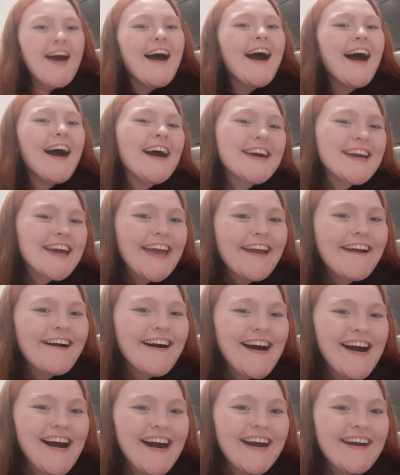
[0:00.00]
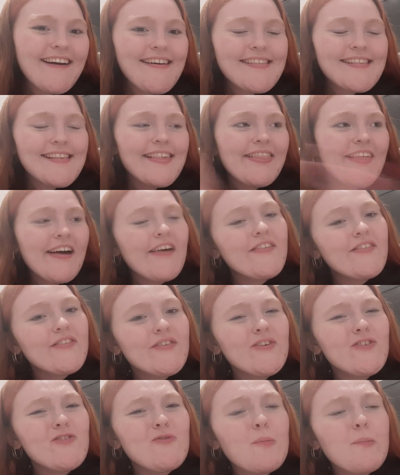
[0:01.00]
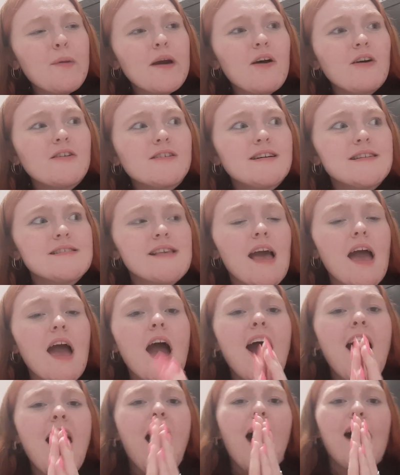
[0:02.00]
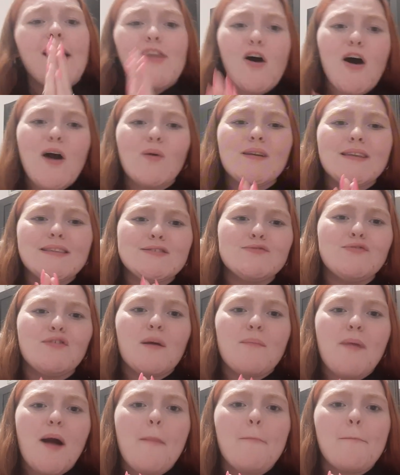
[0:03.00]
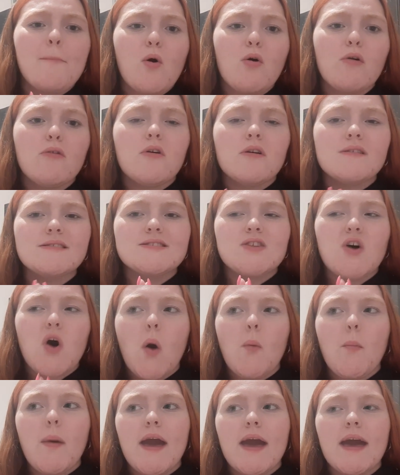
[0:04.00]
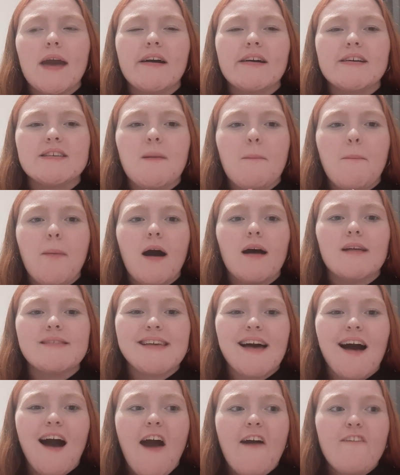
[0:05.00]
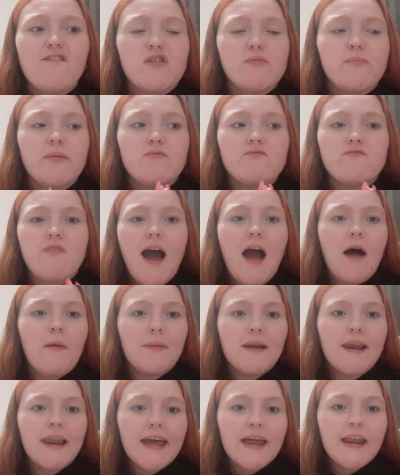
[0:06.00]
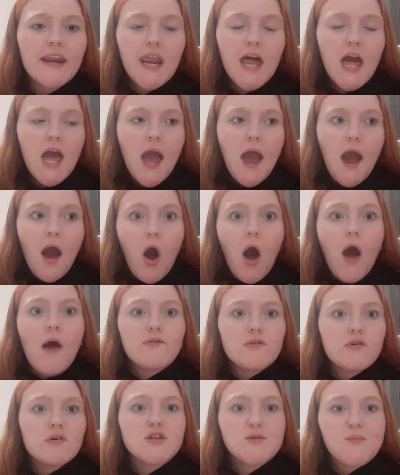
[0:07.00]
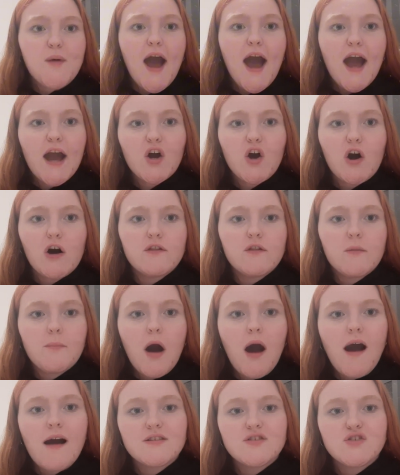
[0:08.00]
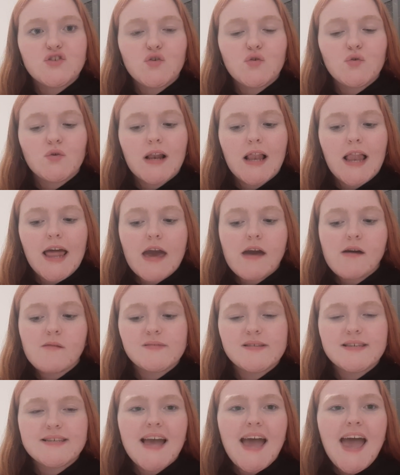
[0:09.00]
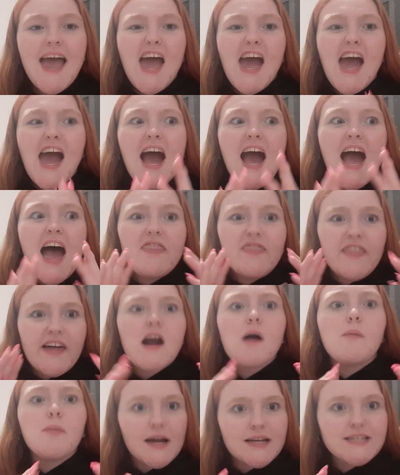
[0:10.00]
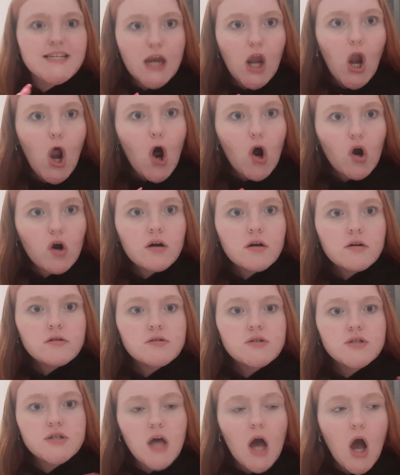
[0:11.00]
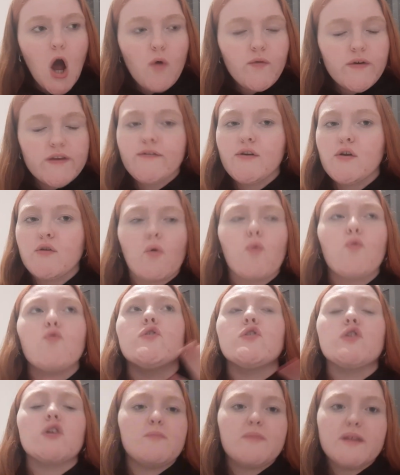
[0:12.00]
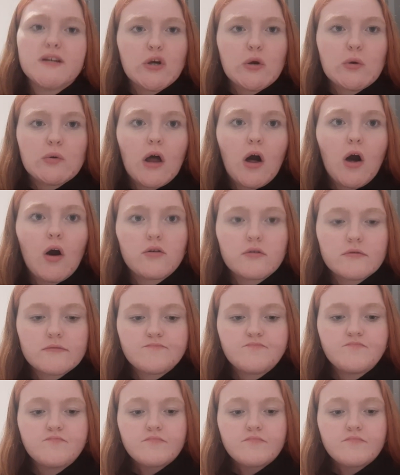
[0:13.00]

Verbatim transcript: Okay guys, that's all because I know I wanted to talk about more topics, but I've just been rambling. I've looked back on the past two clips and they are bloody long. So this video is already going to be too long.